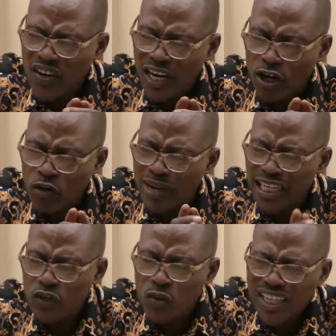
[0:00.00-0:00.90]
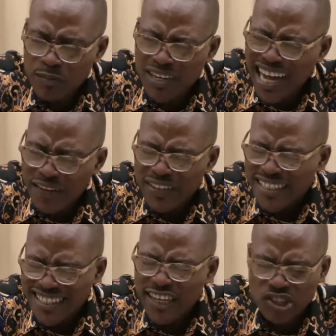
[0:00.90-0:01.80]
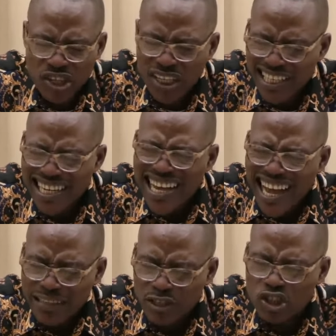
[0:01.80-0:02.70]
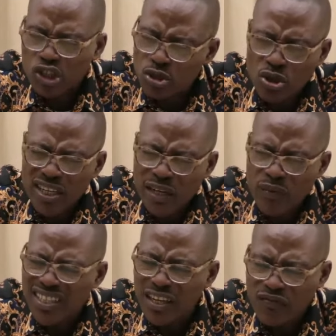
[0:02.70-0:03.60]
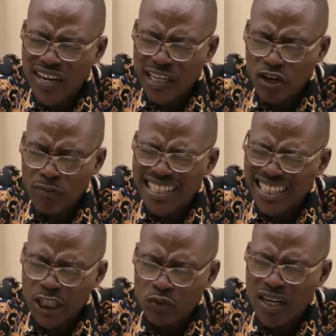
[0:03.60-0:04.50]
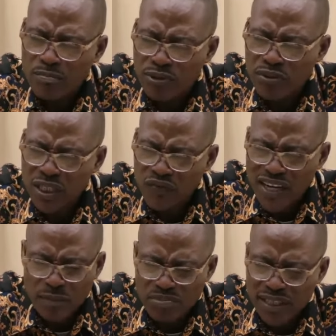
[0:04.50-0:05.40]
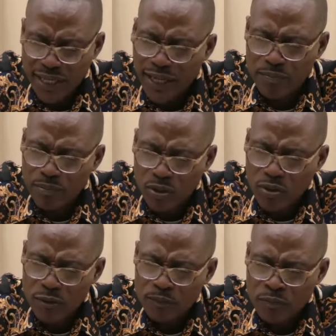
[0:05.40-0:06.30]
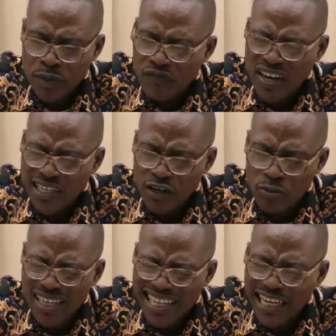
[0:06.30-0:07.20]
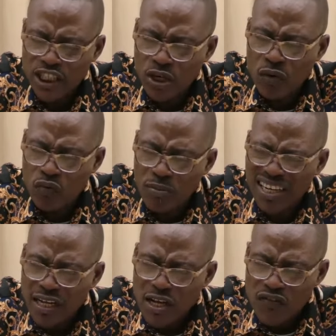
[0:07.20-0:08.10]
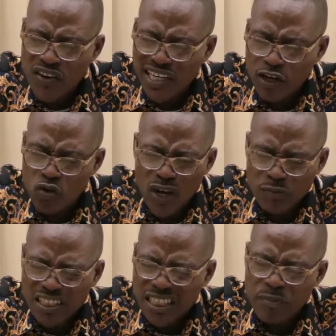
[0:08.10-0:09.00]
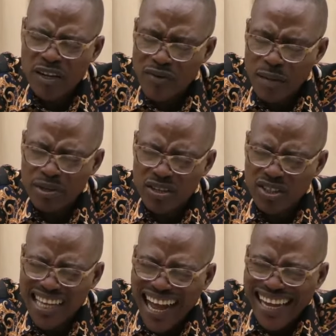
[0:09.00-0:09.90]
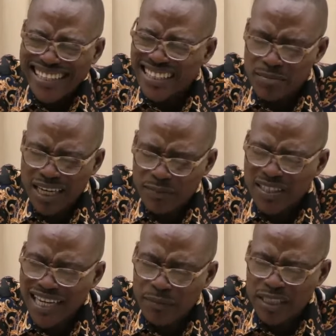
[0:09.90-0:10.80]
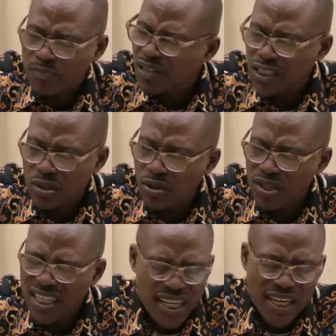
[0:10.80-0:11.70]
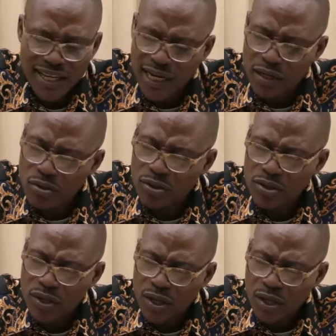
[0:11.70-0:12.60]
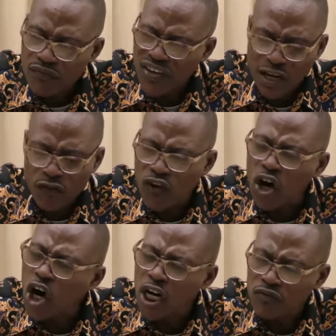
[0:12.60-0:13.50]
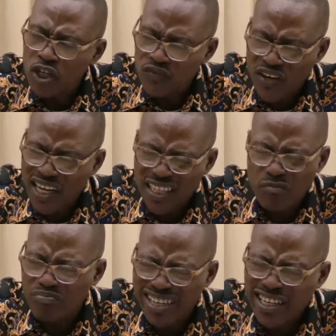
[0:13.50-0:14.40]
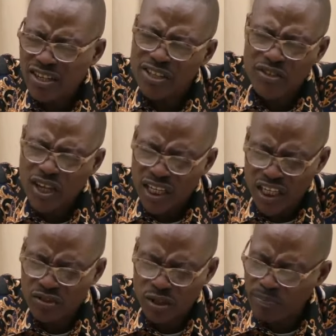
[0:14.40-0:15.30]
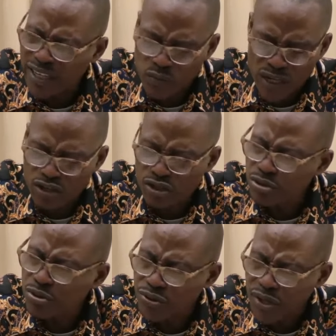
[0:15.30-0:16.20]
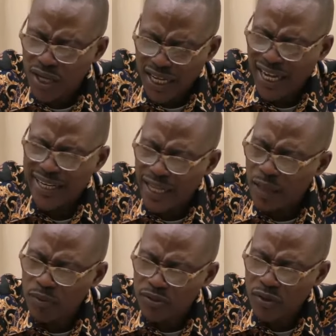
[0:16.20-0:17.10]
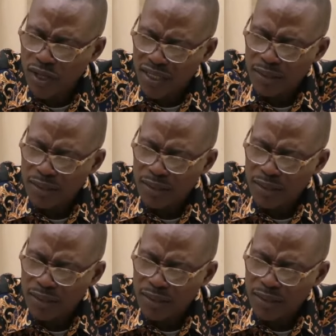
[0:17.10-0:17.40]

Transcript: Father God Almighty, who has been having side chicks and has been struggling with, Father God Almighty, sexual impurity, Father, please help him, Lord. Father God Almighty, that young woman, Father God, who has been sleeping around because her esteem has been damaged, please, Lord, heal her, Lord. Father God, for all of us, Father, bring us into the place where your truth can help us.